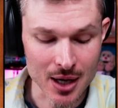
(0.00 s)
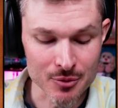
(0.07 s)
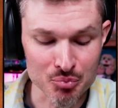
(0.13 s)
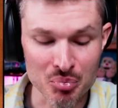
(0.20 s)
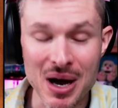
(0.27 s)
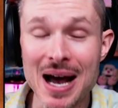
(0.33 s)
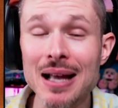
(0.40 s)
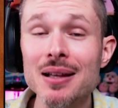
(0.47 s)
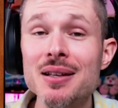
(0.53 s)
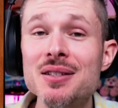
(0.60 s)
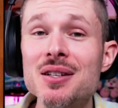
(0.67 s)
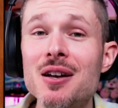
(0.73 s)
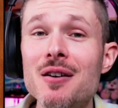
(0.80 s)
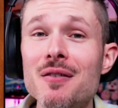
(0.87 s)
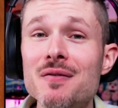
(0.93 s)
and pilot
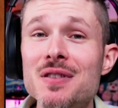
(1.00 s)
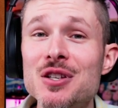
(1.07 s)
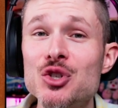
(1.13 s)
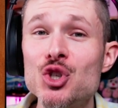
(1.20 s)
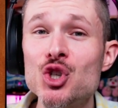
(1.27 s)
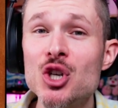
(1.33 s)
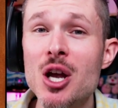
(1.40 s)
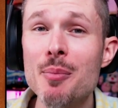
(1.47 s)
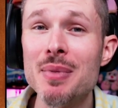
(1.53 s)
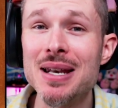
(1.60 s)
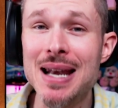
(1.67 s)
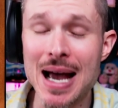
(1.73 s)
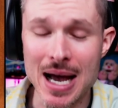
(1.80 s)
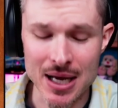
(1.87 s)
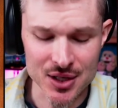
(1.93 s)
of the
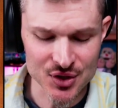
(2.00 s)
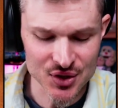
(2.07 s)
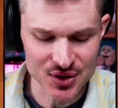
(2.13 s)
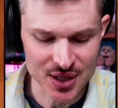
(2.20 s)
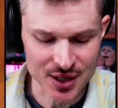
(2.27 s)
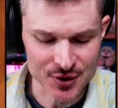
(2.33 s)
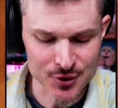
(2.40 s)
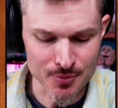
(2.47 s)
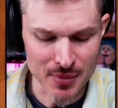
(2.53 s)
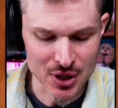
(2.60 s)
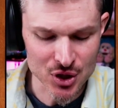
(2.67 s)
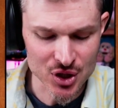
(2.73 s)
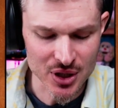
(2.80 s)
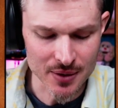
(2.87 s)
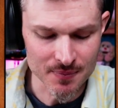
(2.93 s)
Gemini Six
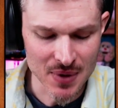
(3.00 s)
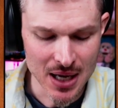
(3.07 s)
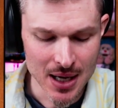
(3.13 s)
mission.